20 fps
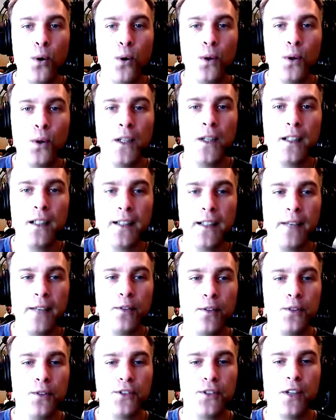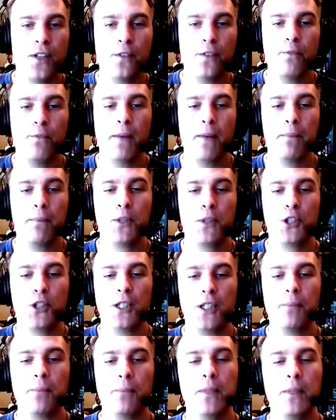all levels of
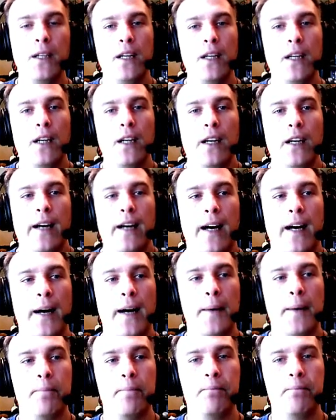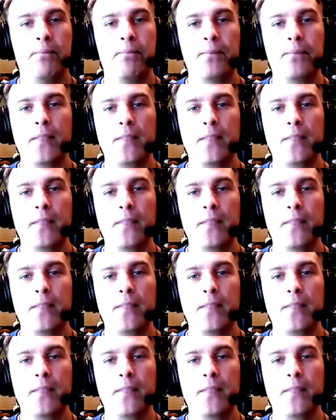membership, and